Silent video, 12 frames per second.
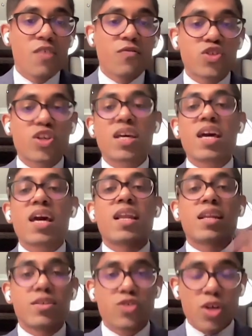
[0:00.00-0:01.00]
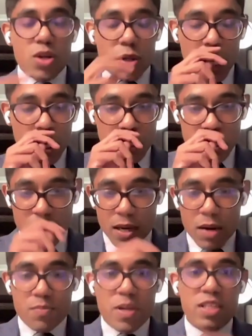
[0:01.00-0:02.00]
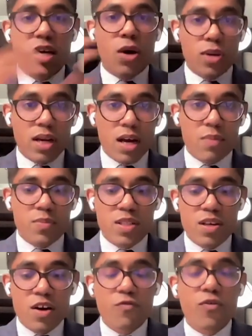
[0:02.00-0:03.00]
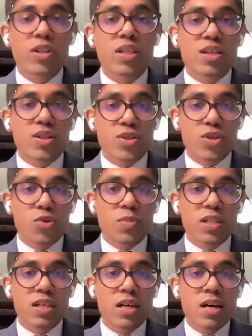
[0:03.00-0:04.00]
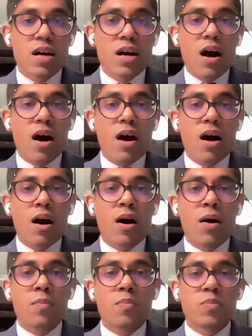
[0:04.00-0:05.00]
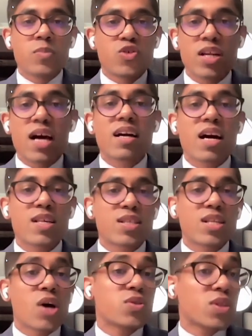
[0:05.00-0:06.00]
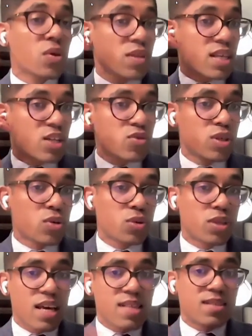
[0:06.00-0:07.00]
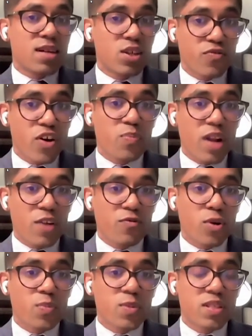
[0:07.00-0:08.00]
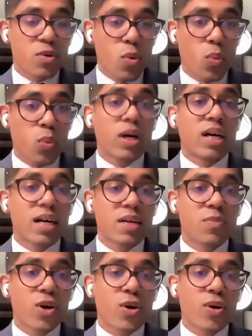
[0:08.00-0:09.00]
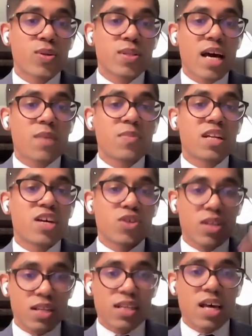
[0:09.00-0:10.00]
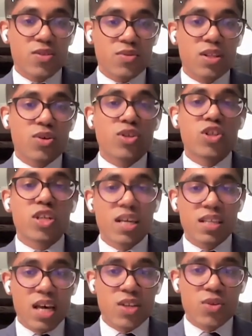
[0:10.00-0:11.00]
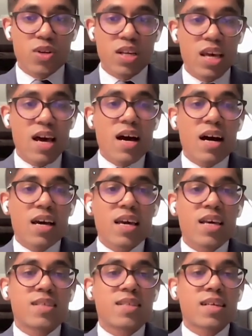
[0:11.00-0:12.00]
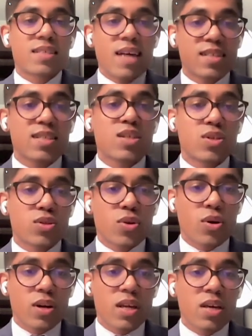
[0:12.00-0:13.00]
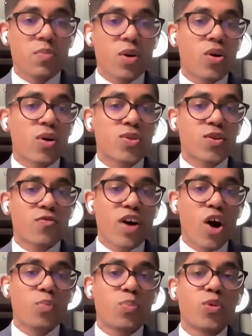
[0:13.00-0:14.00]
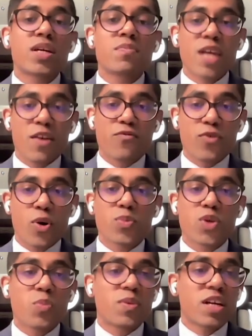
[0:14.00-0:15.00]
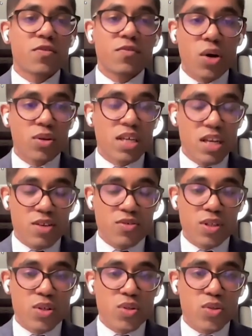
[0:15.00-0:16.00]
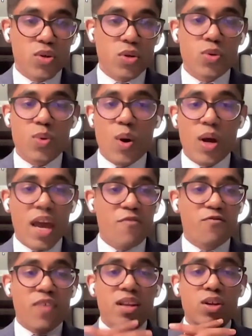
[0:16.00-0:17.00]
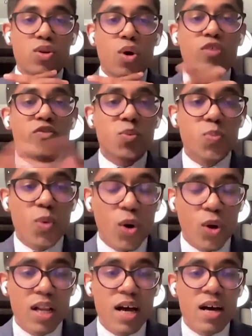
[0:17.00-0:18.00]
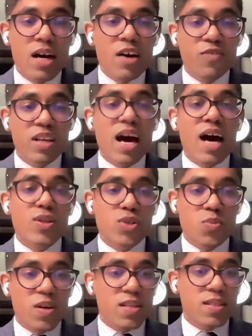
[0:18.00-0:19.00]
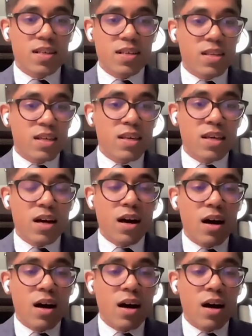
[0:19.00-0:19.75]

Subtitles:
which again generates better outcomes for the consumer. Sri Lanka's down south is actually a good case study of how platforms work because the accommodation industry, the lodging industry, is a success story because of how booking platforms operate without a hindrance. So you can find a lot of small villas to basically